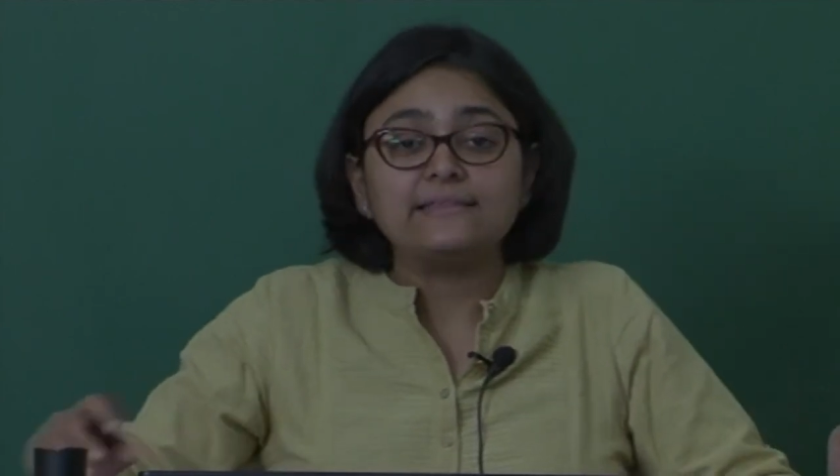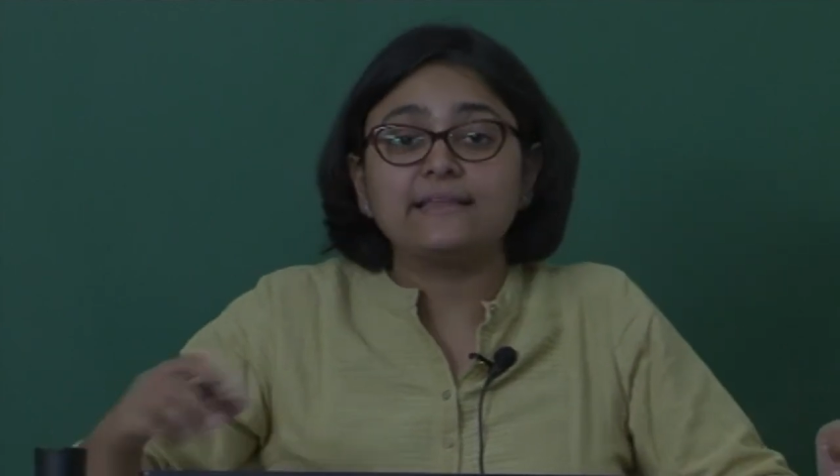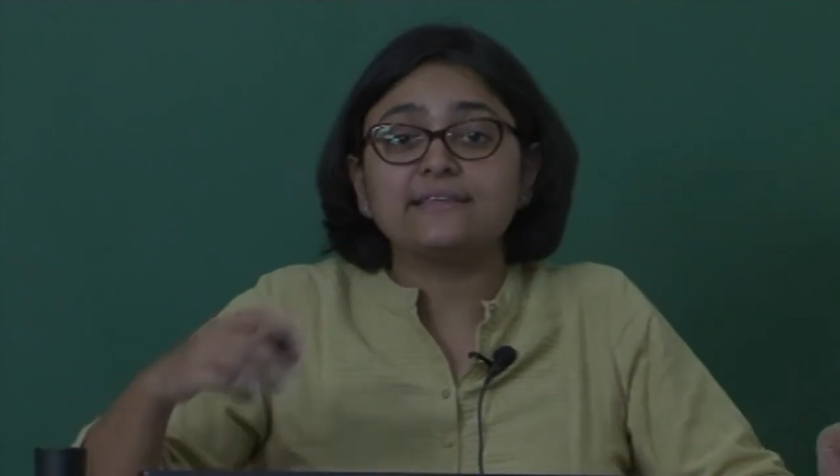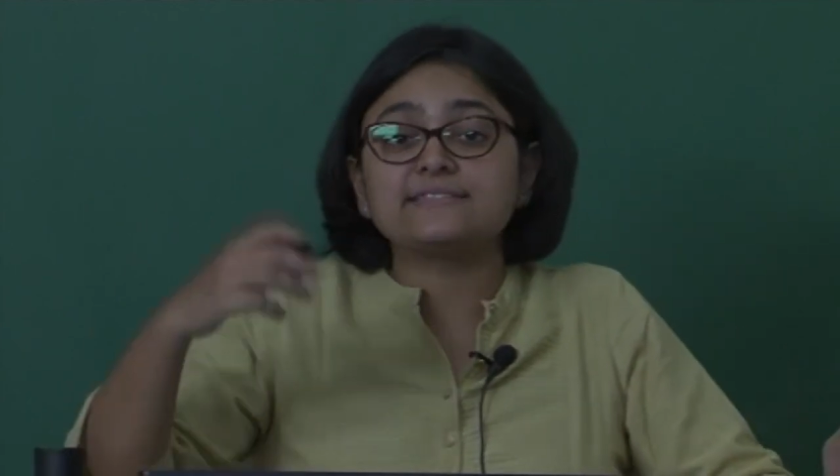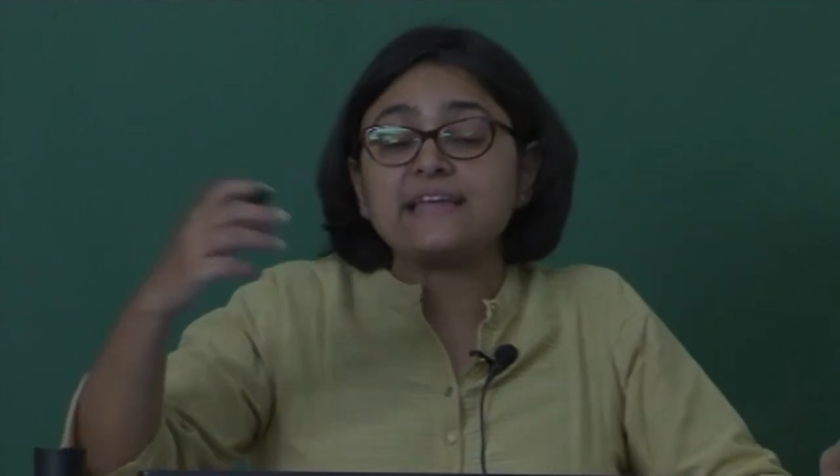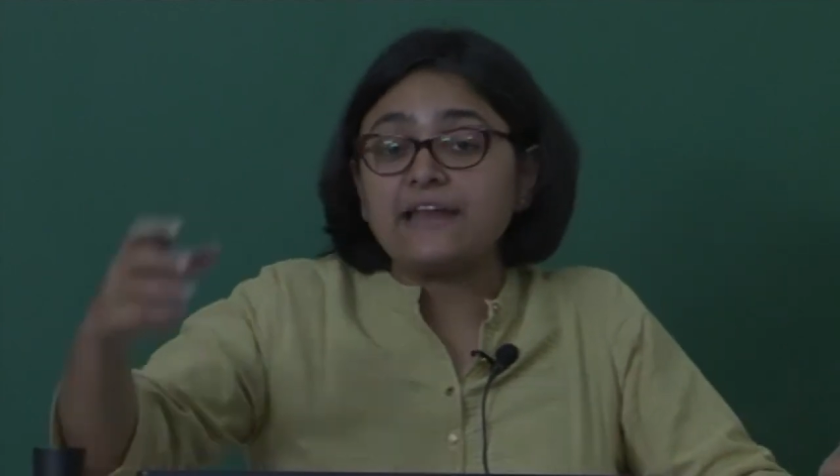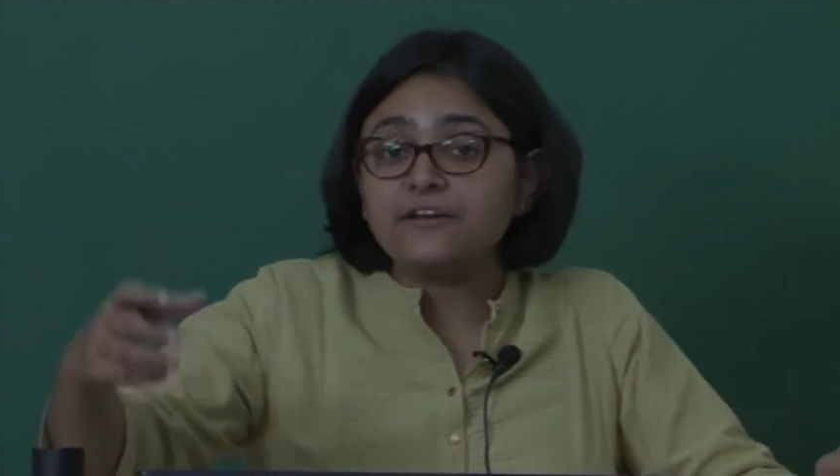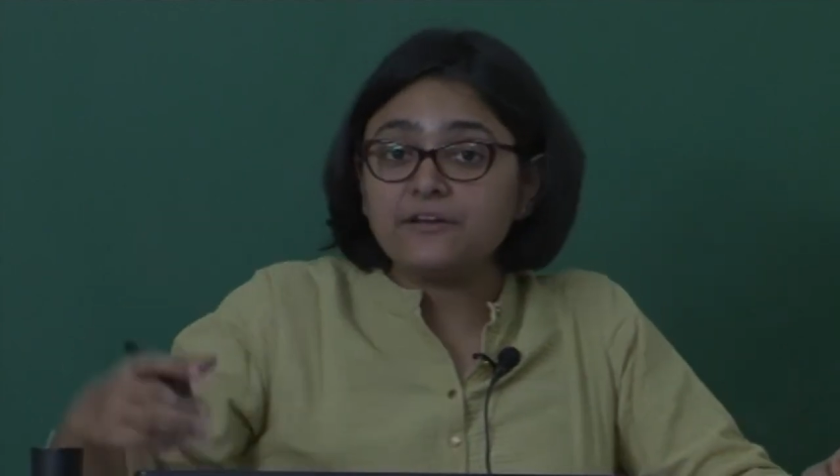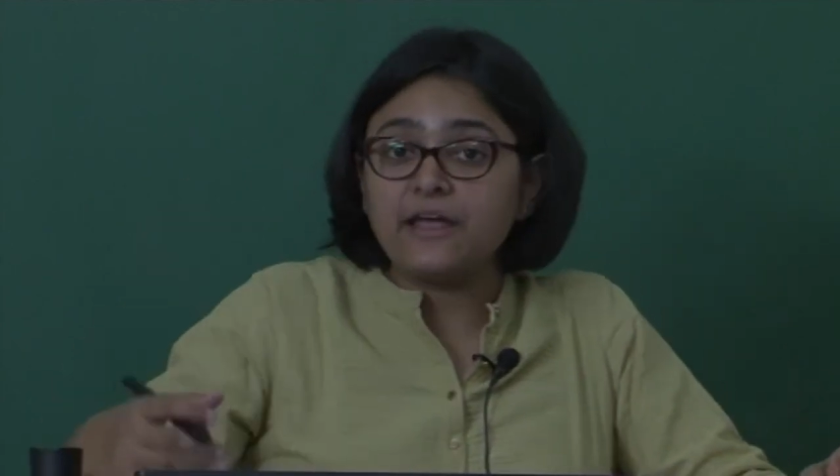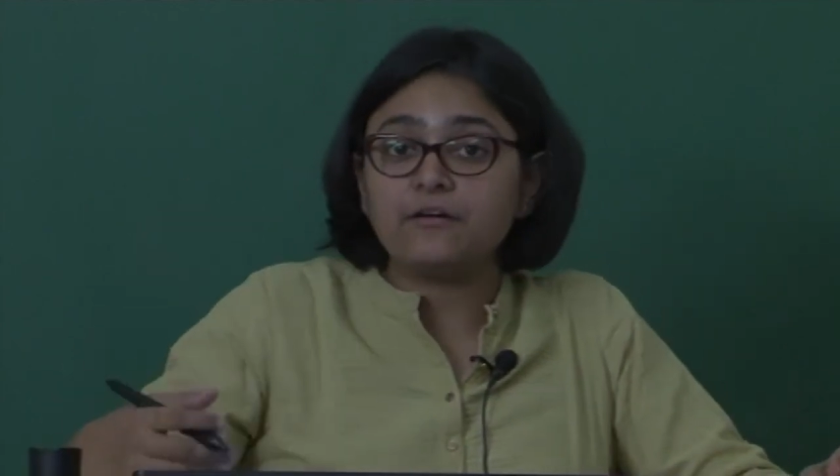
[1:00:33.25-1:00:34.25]
that the
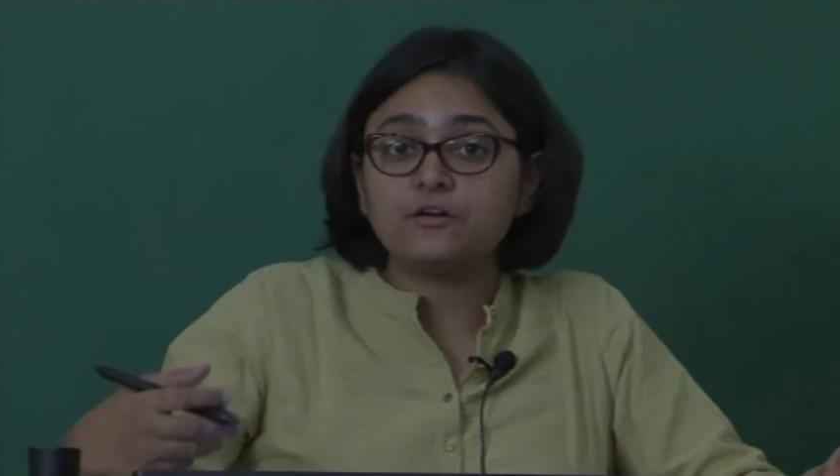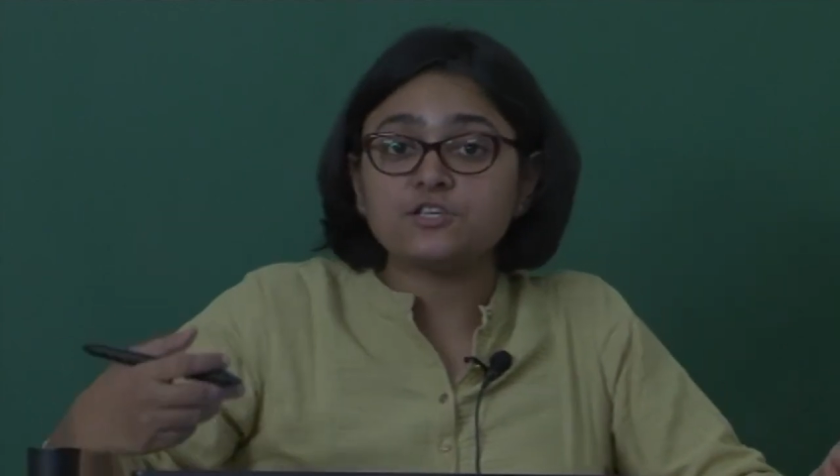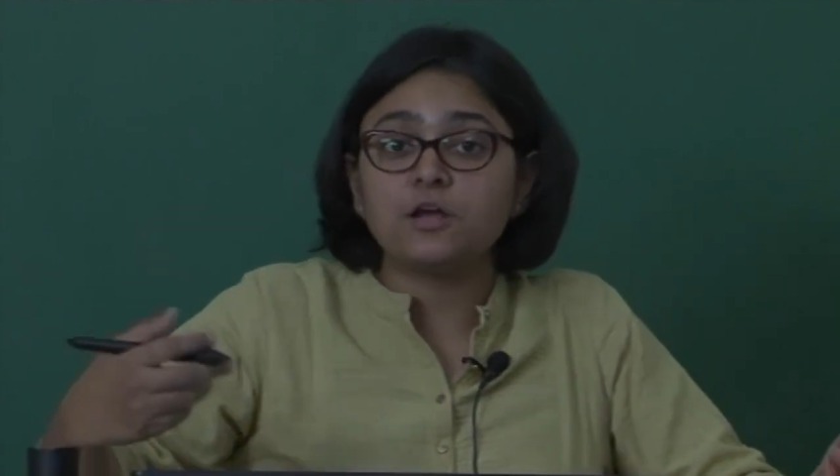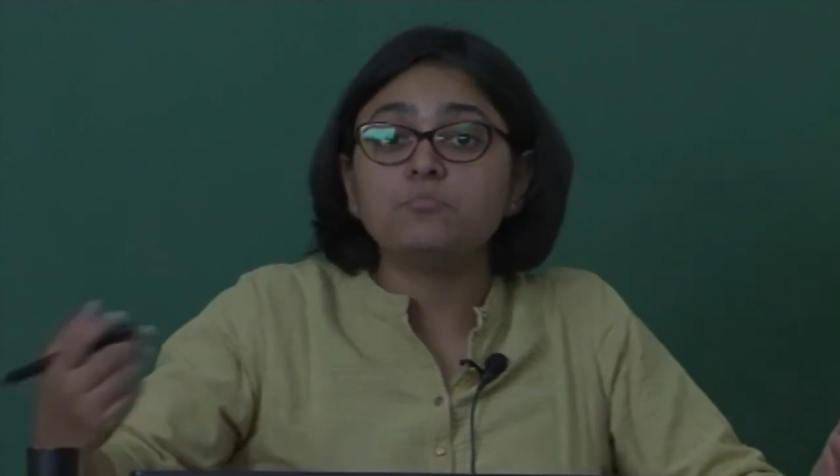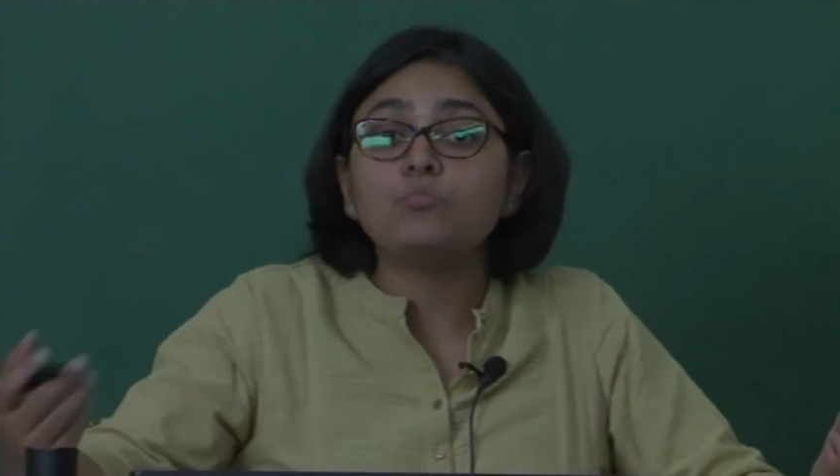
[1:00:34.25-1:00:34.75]
standard errors are